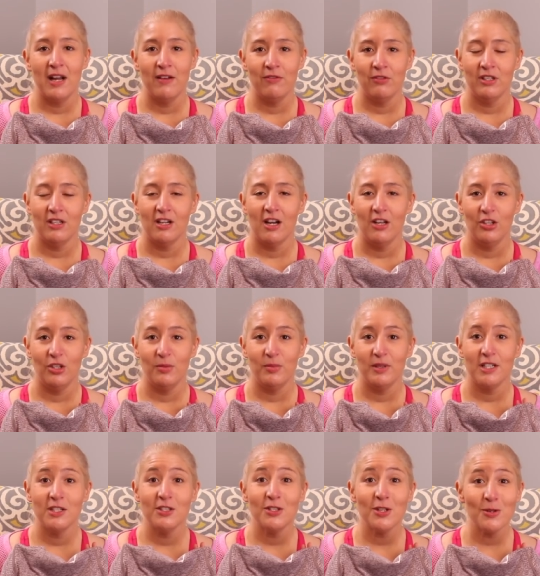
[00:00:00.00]
every color
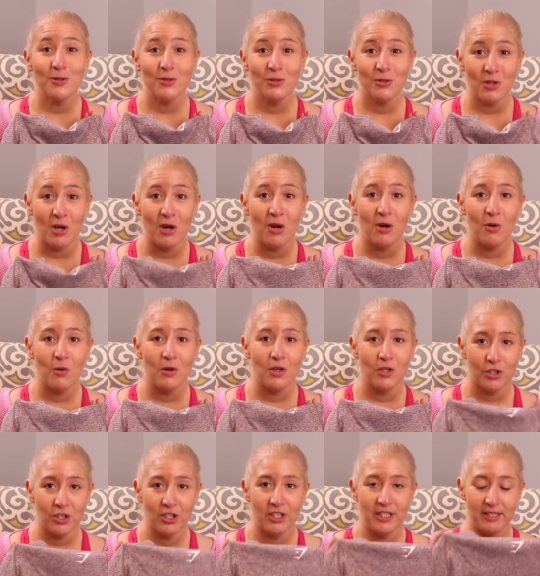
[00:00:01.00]
because they're so
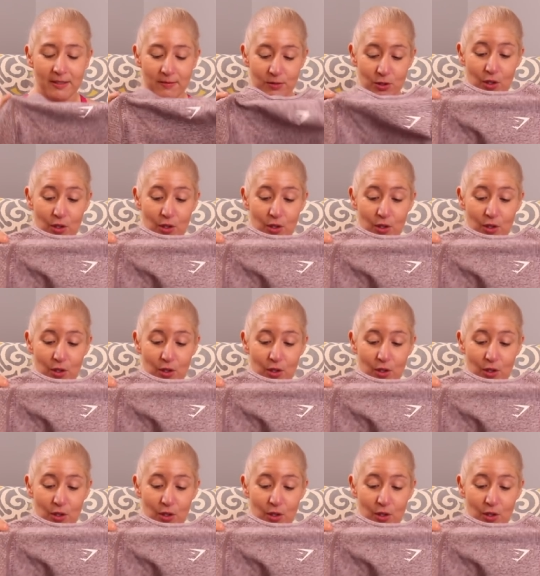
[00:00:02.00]
good.